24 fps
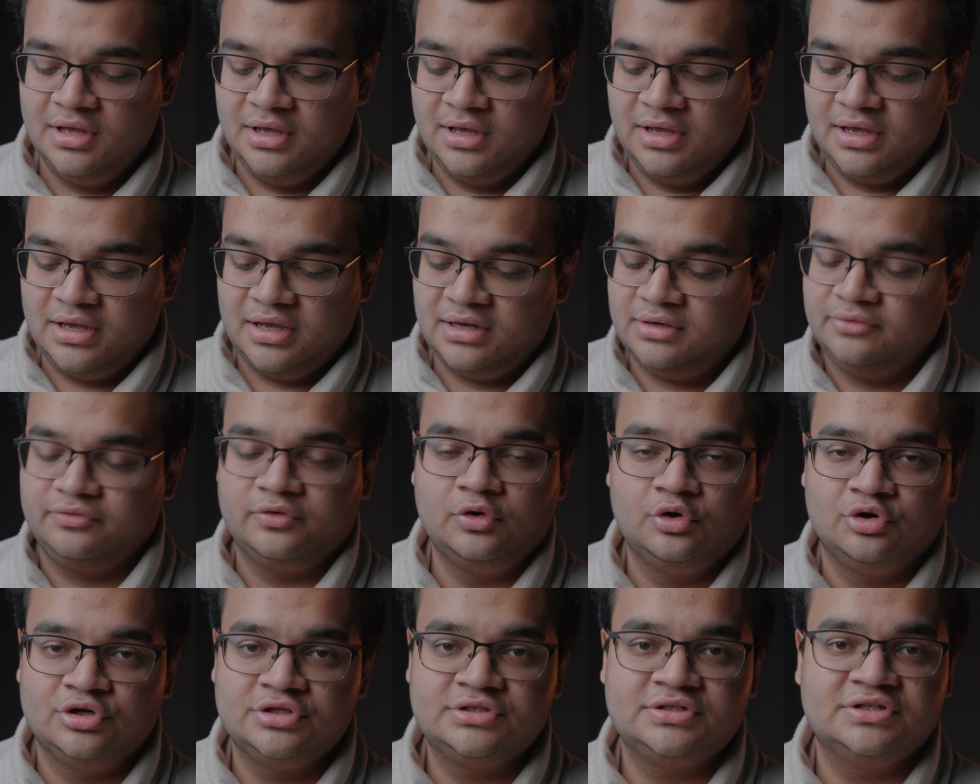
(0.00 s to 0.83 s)
And of
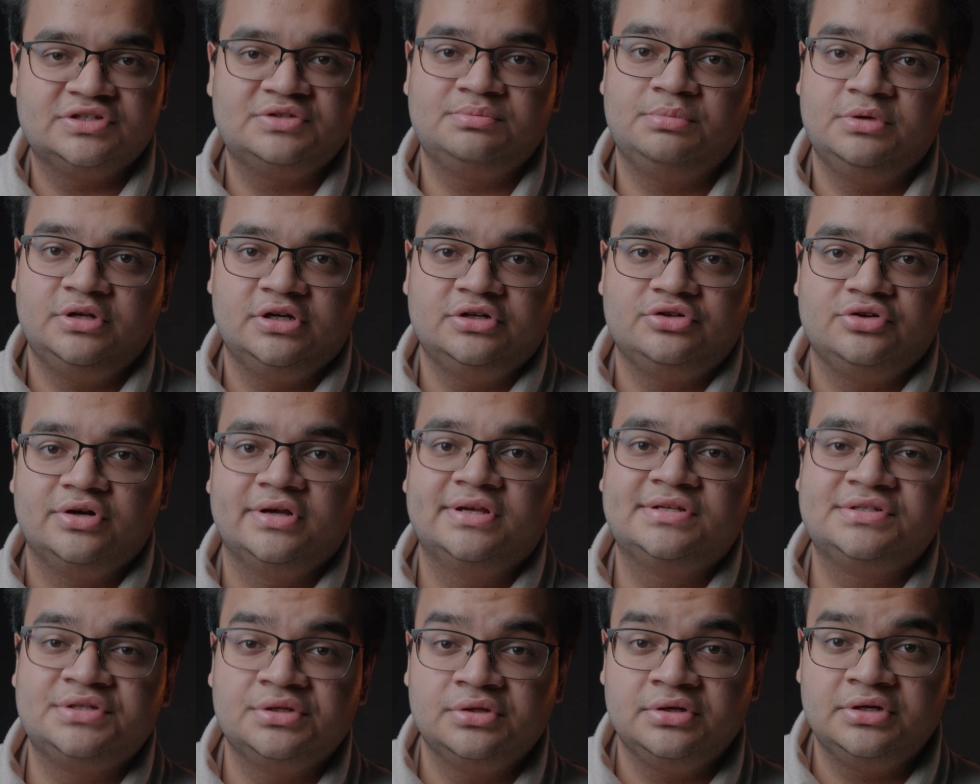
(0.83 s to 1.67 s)
course, it's been
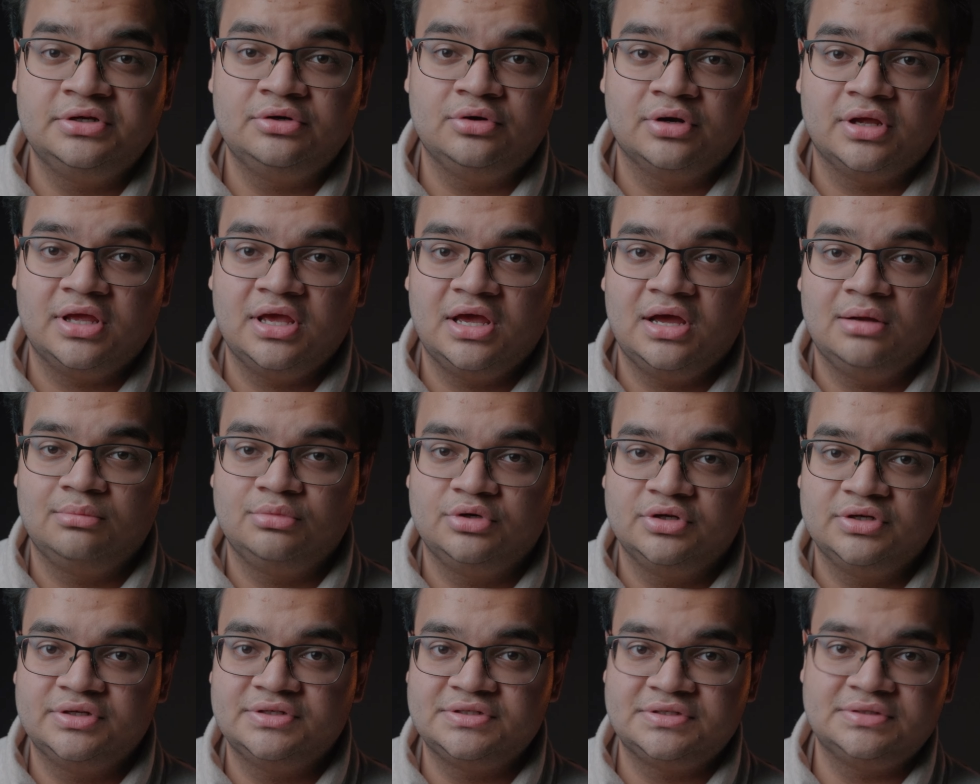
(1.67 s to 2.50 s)
addressed in the newer
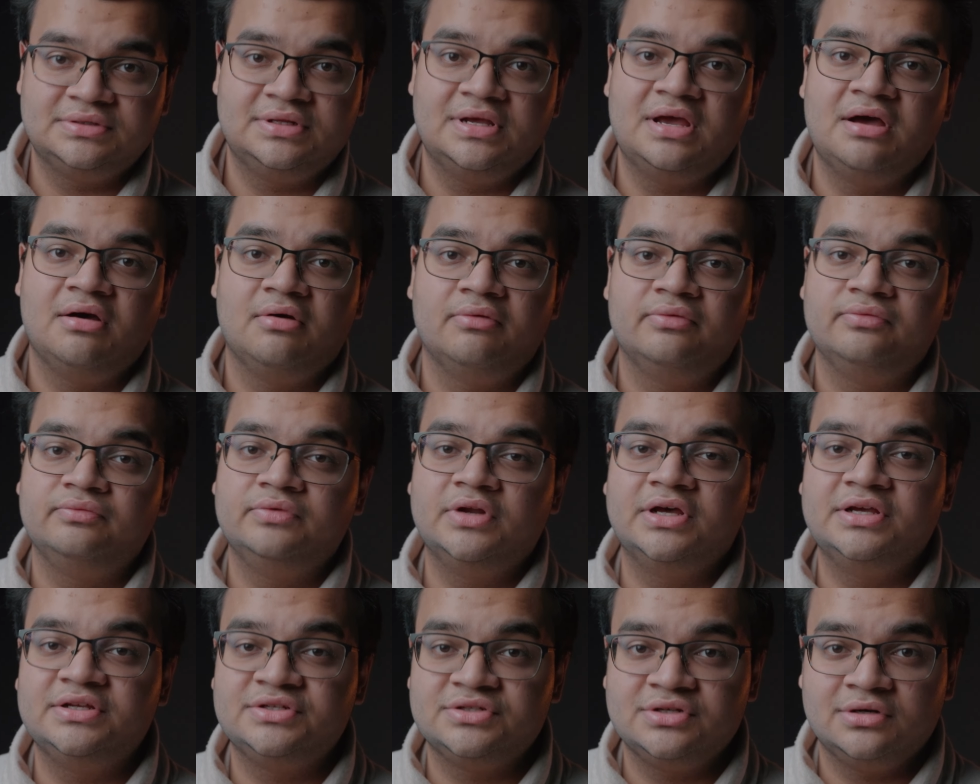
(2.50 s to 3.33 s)
cameras. They have
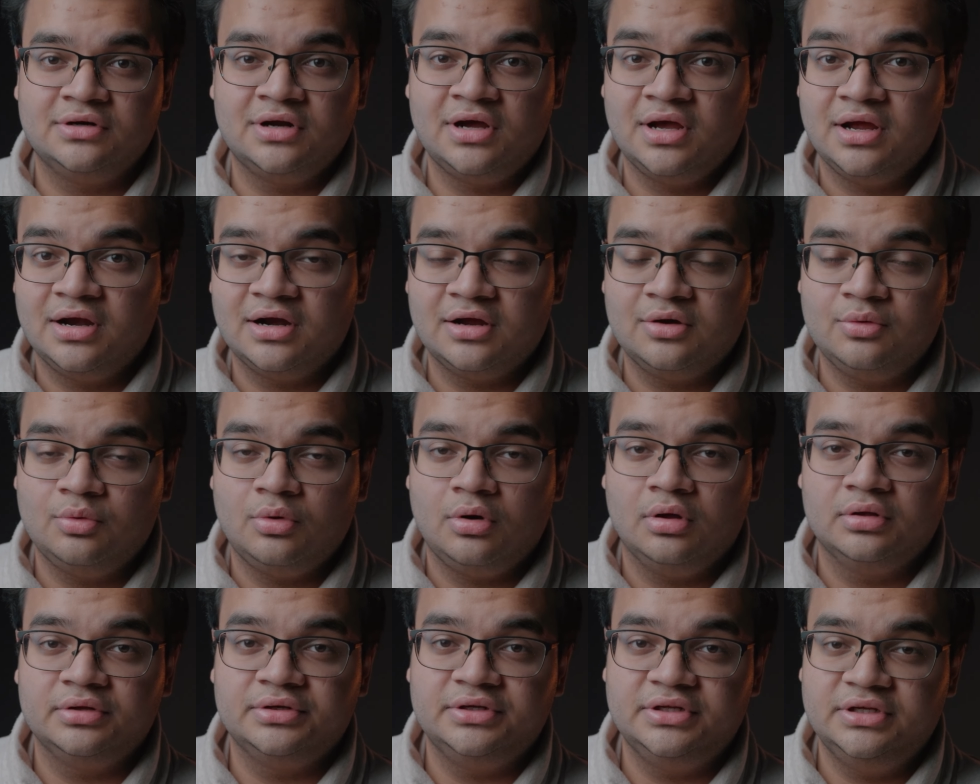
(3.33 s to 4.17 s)
nicer, higher
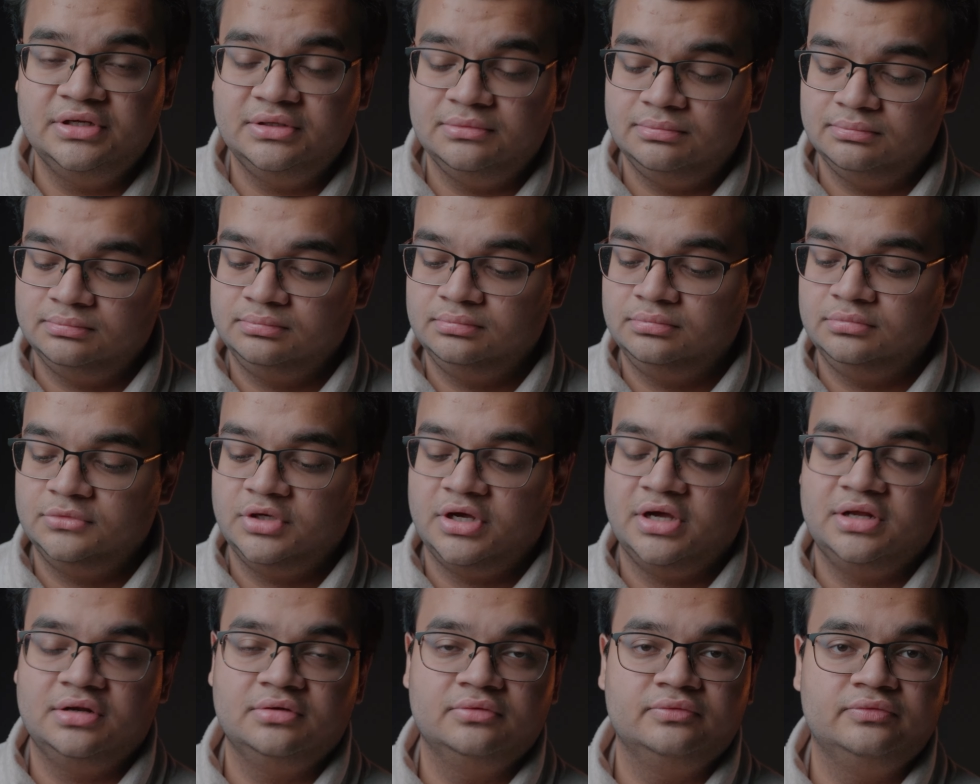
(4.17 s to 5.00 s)
quality
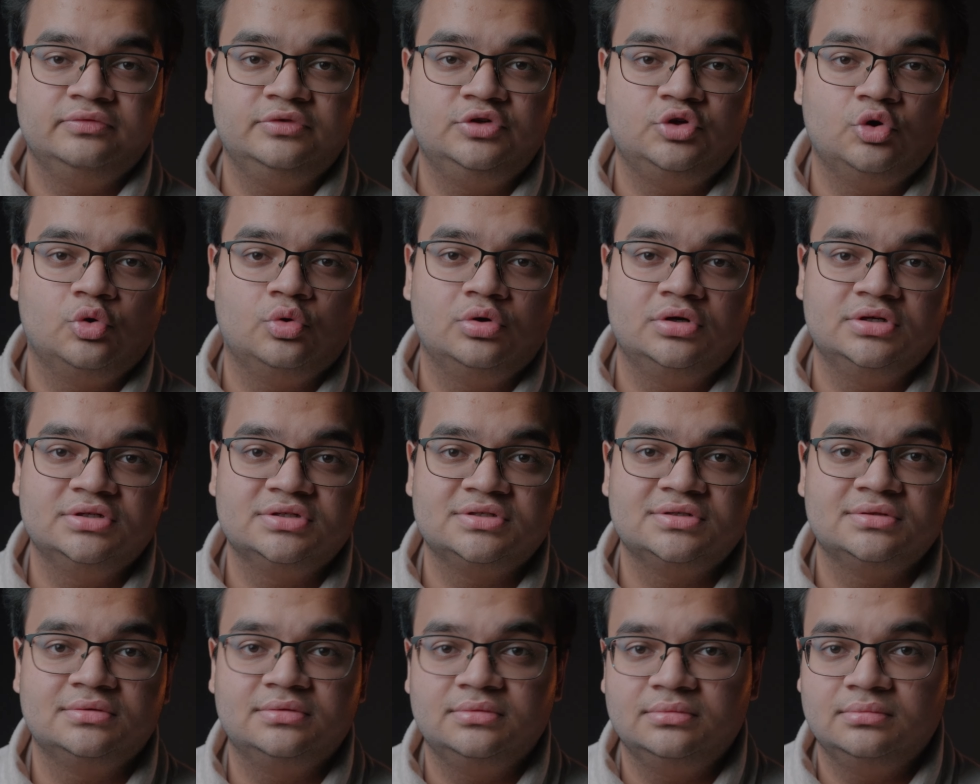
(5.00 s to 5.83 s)
kind of
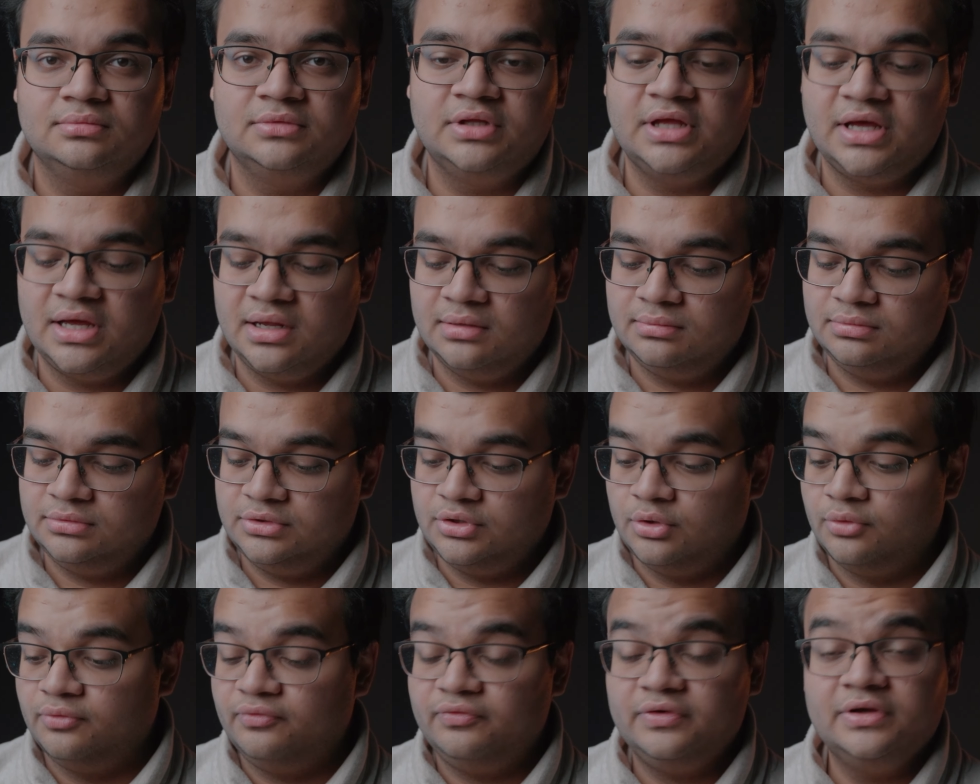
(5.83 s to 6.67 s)
doors that
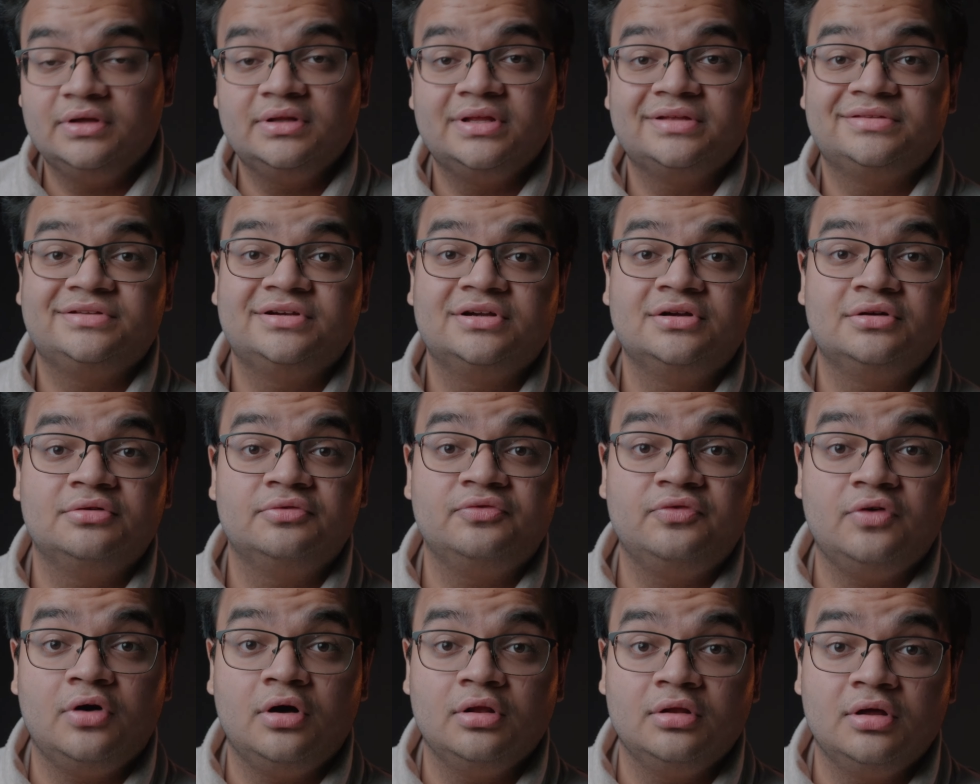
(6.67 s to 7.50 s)
don't feel like they're gonna
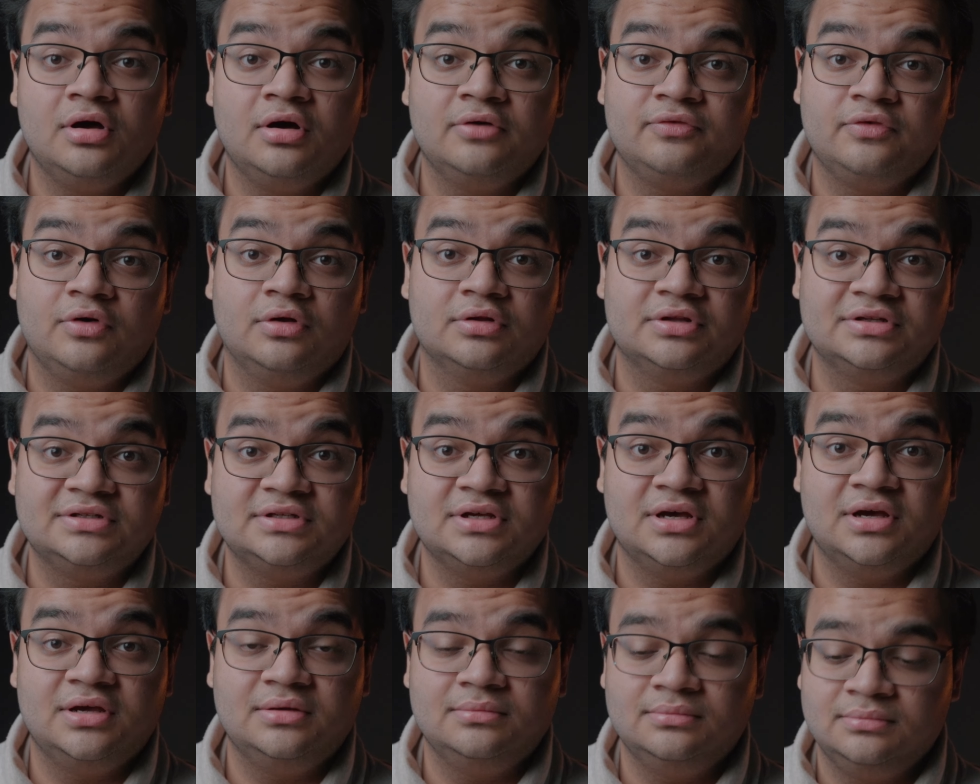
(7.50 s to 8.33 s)
fall off all the
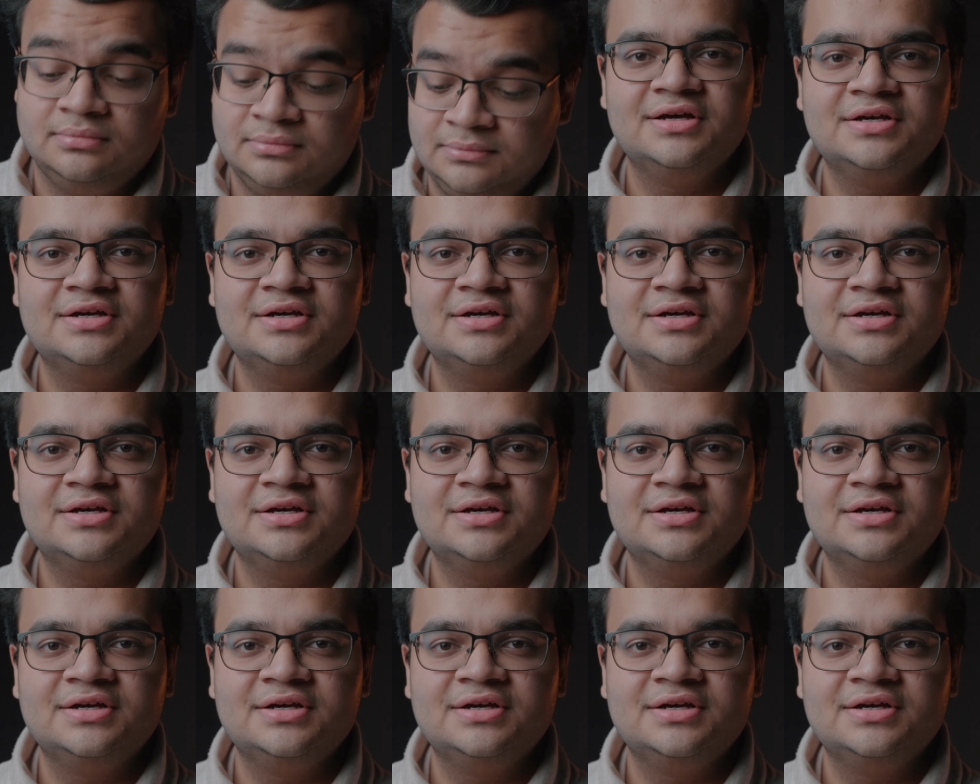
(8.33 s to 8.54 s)
time.